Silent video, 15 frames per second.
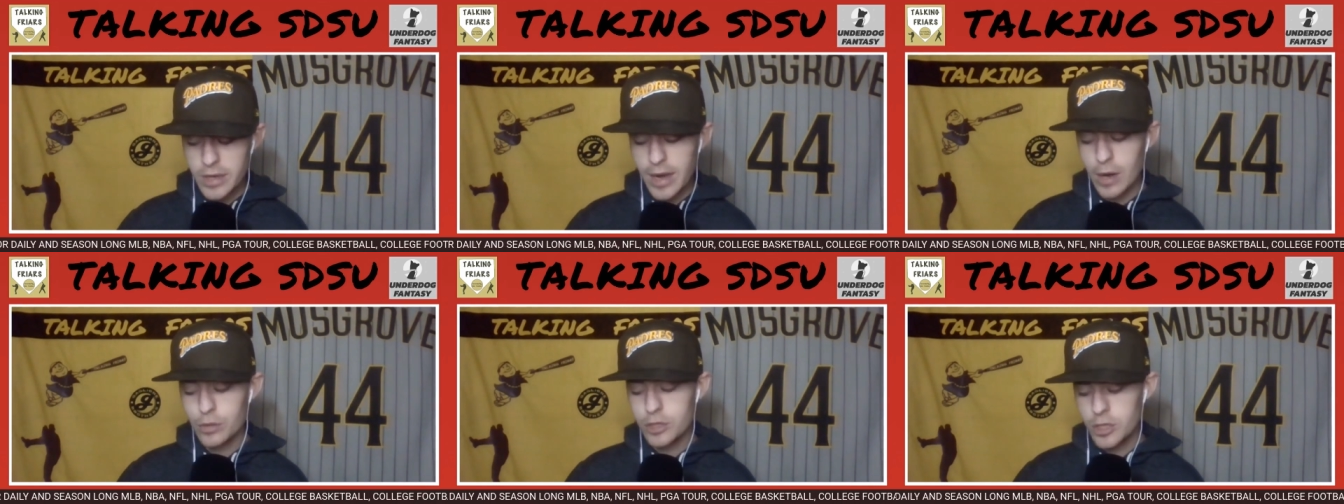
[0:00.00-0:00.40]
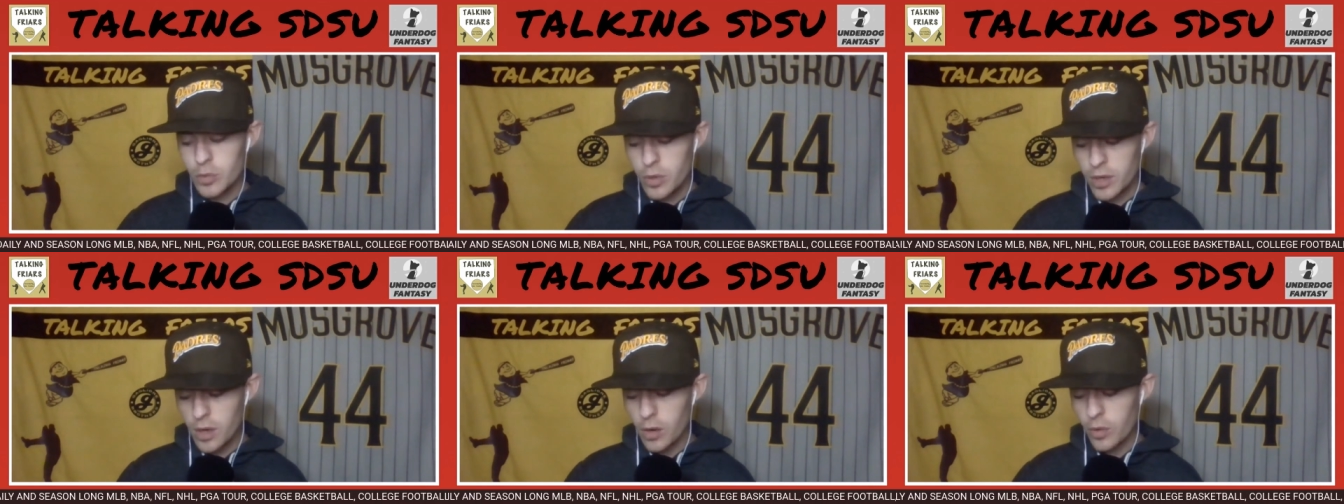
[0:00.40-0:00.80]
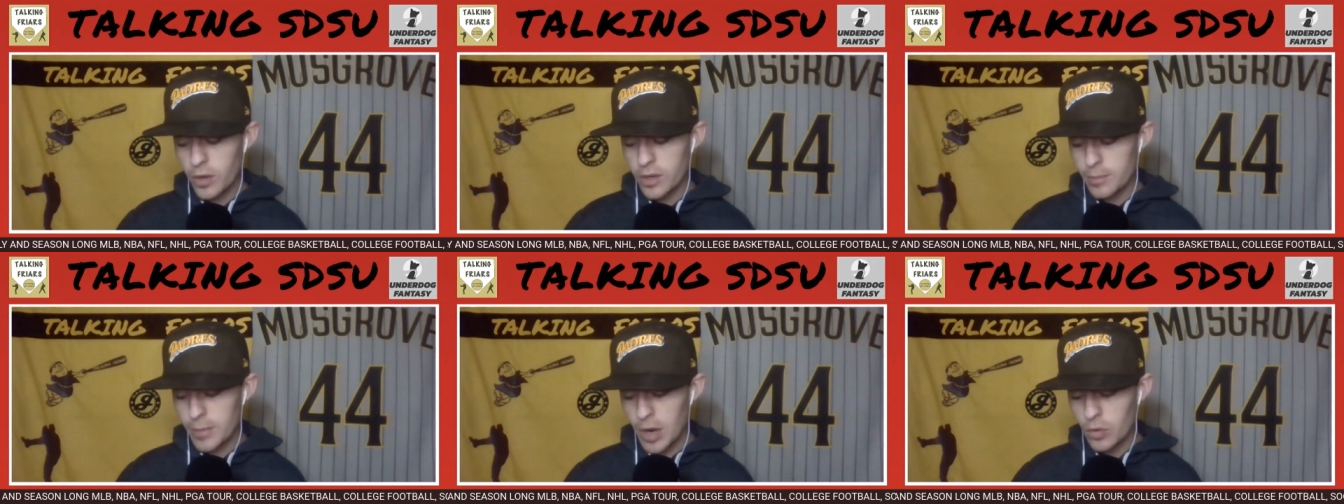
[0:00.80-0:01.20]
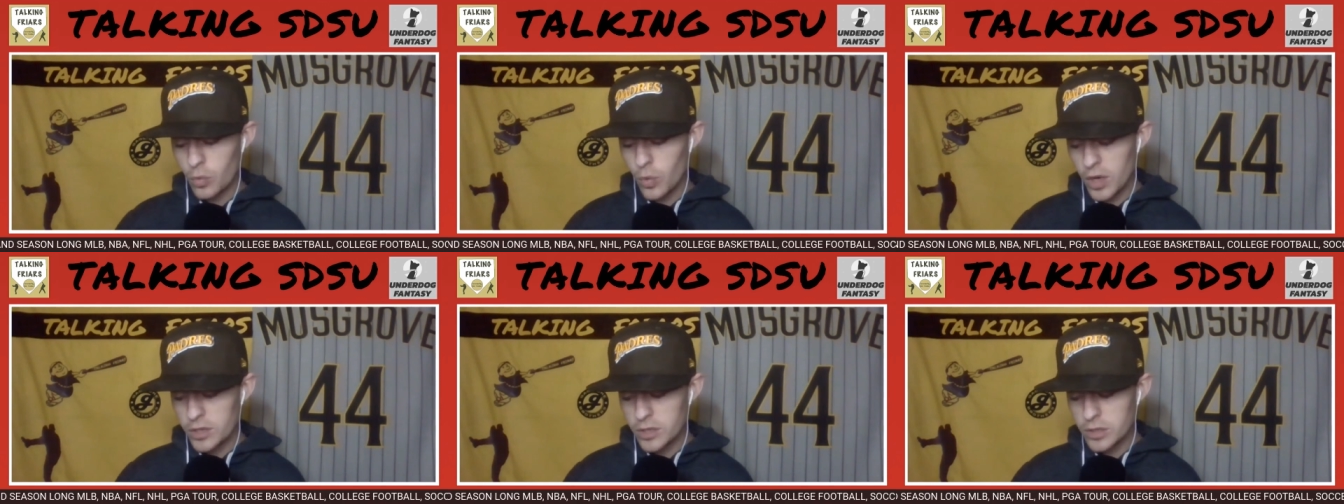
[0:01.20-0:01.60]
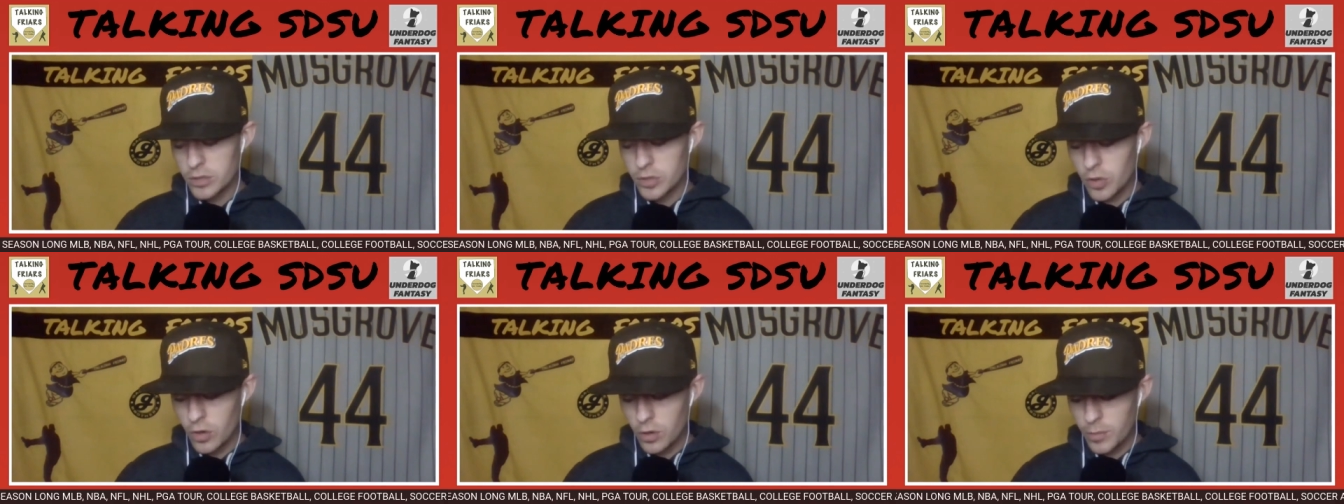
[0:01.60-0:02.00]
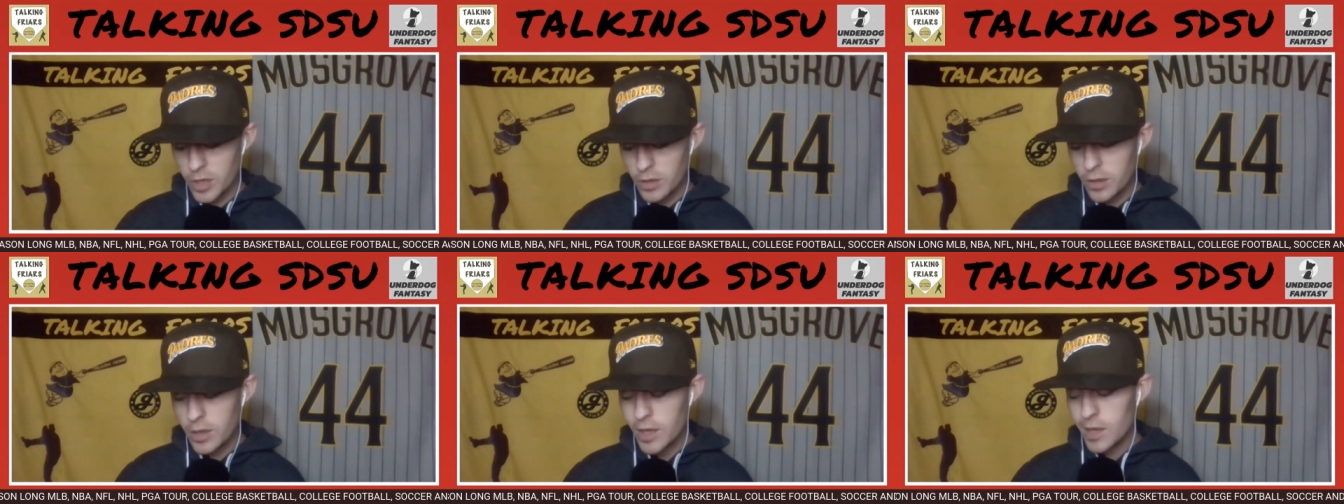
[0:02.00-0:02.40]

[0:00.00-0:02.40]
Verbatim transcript: now 2 and 0 in the Mountain West tournament,